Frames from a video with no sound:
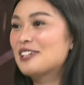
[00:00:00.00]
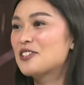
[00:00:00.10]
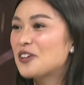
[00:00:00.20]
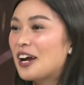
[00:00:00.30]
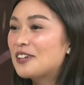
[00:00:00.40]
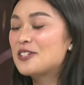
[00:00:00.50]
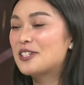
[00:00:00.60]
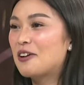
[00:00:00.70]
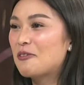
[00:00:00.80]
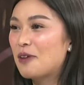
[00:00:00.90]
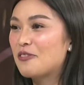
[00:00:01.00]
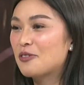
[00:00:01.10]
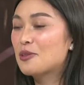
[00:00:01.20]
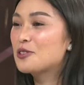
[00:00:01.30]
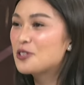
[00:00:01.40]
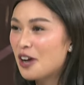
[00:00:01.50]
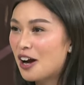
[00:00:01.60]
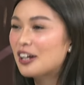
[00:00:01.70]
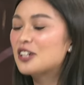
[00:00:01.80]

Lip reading: Try to stay away from the junk,